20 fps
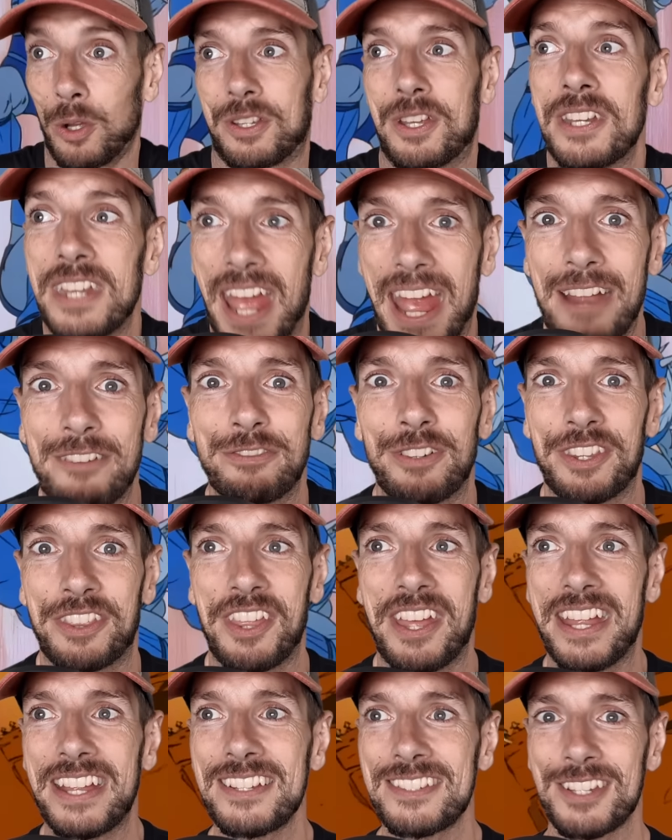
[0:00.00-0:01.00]
not good at
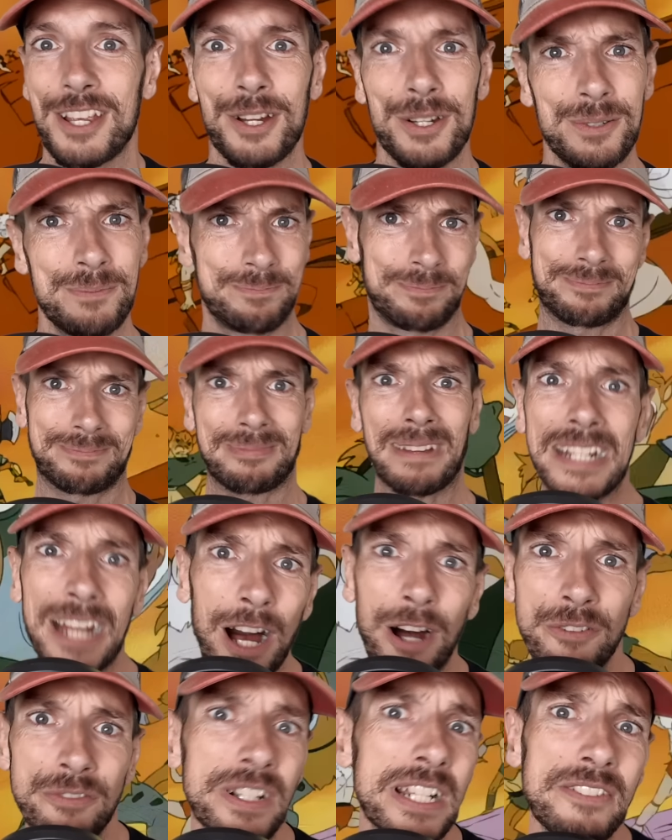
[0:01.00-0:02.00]
everything, so I
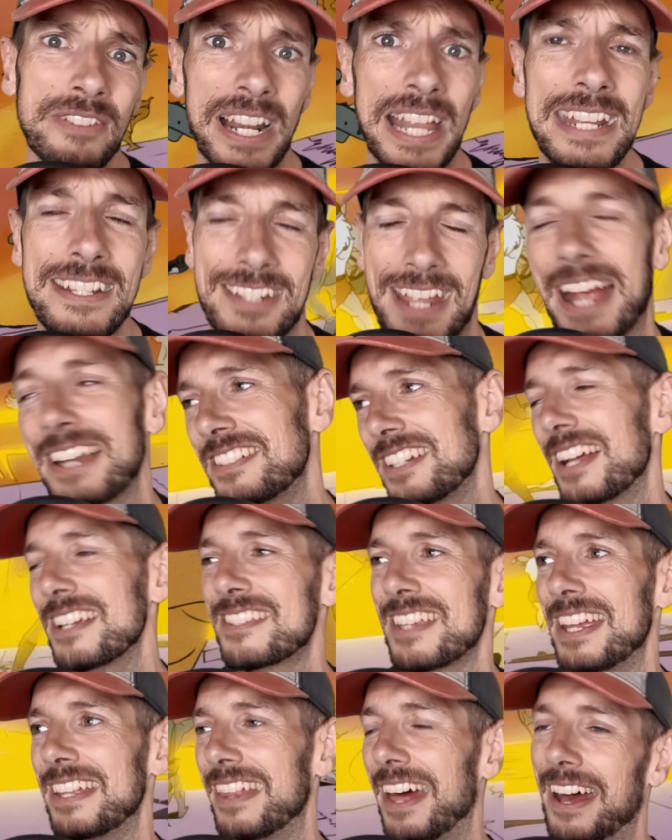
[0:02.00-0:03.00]
can't really relate to it. Actually, I
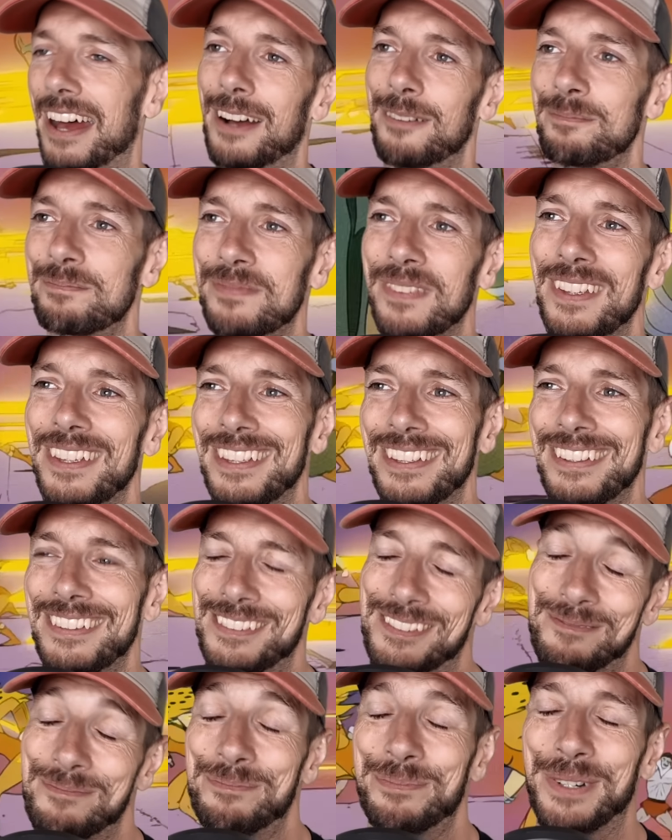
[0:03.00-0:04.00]
say that, I'm
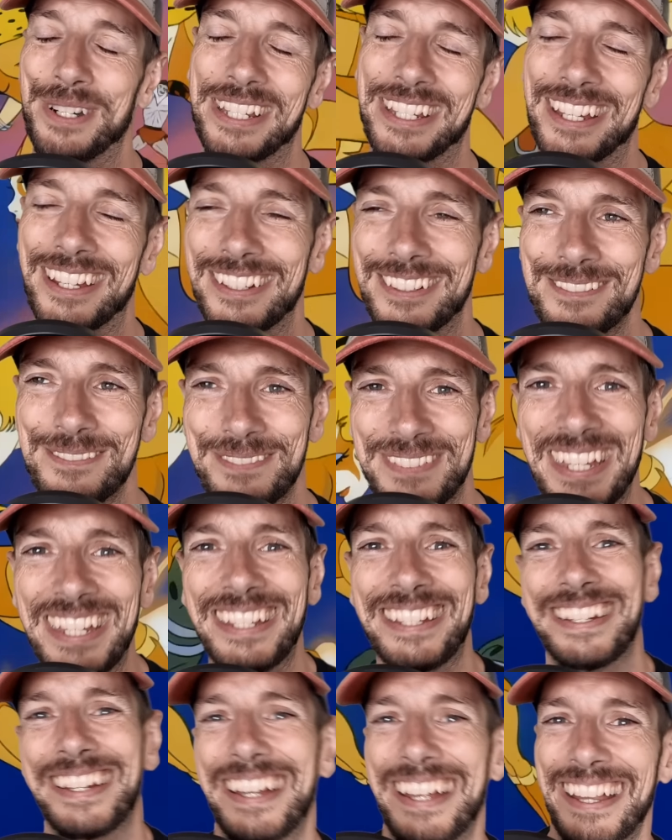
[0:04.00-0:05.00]
pretty good.
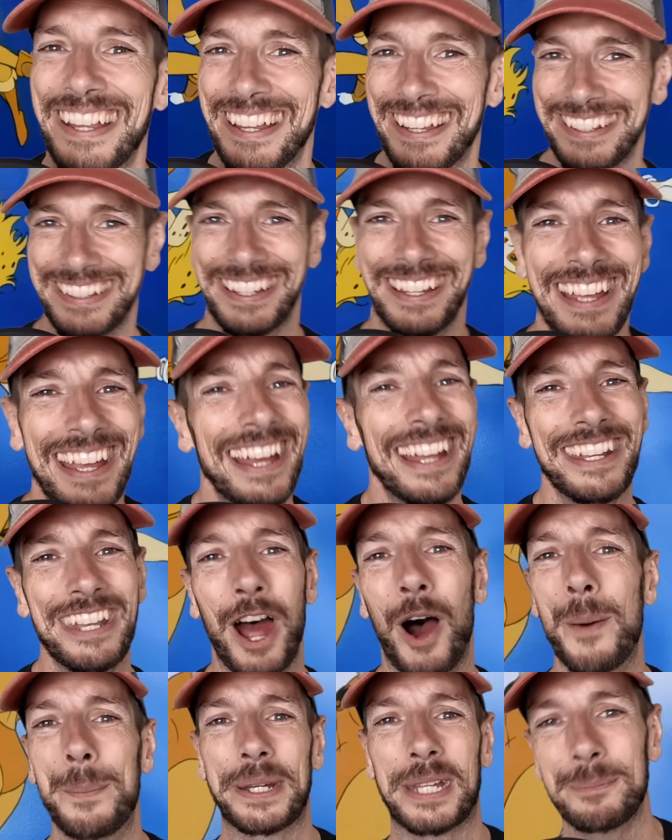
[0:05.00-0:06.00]

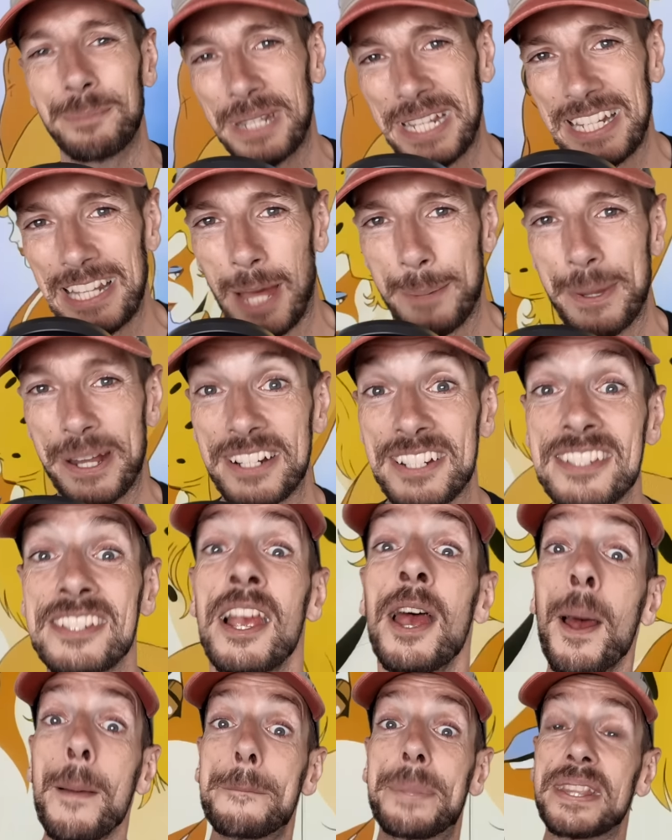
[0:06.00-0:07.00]
No, I'm a complete lummox.
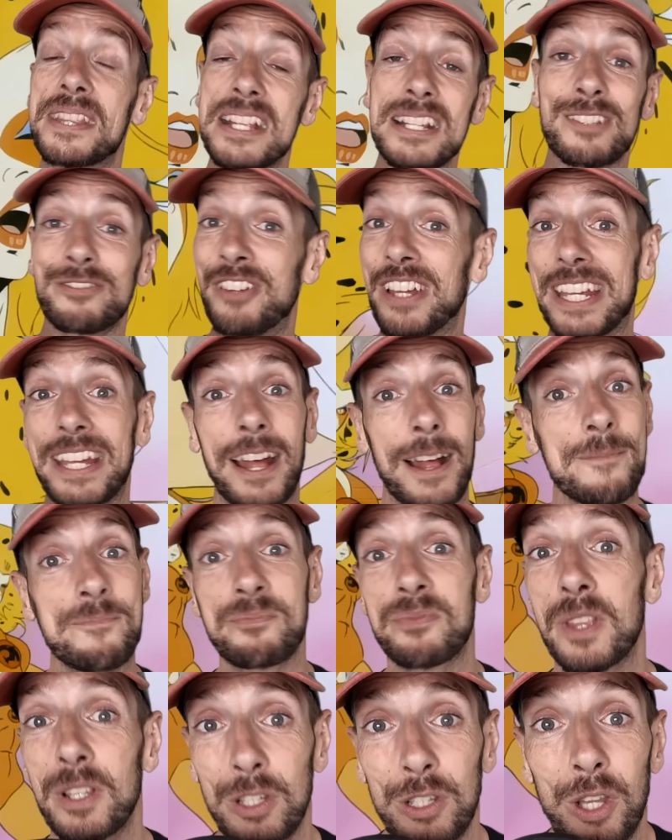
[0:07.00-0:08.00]
But this figure
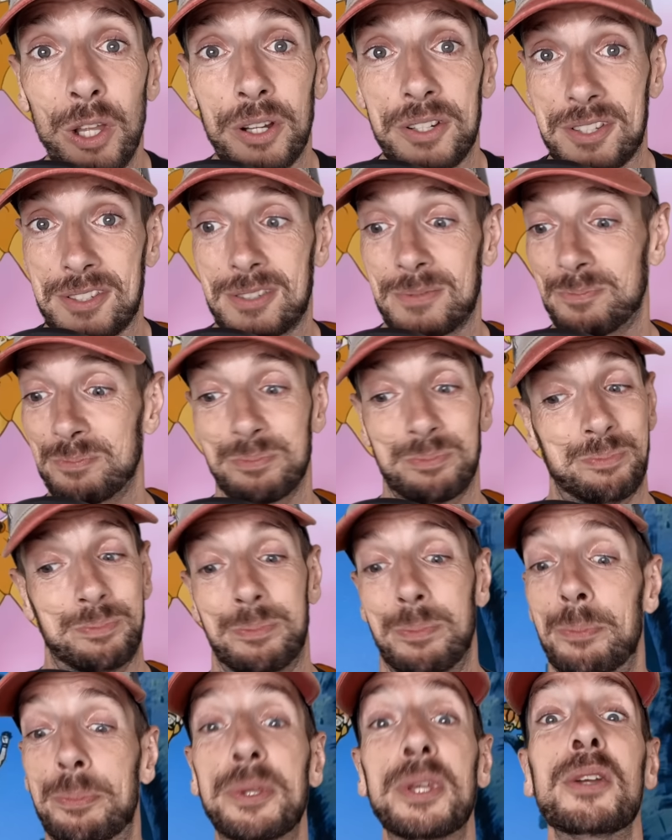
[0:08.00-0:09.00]
looks
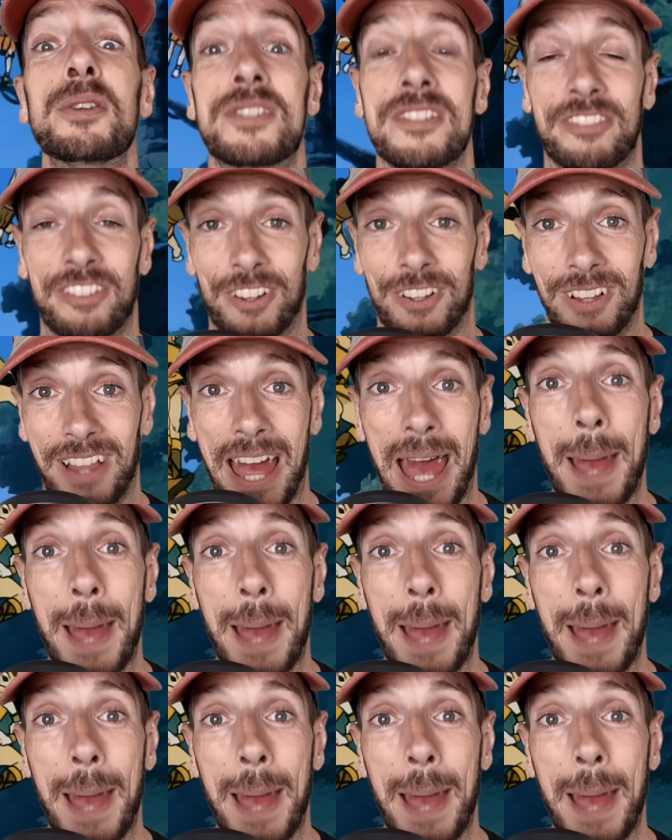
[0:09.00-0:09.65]
beautiful.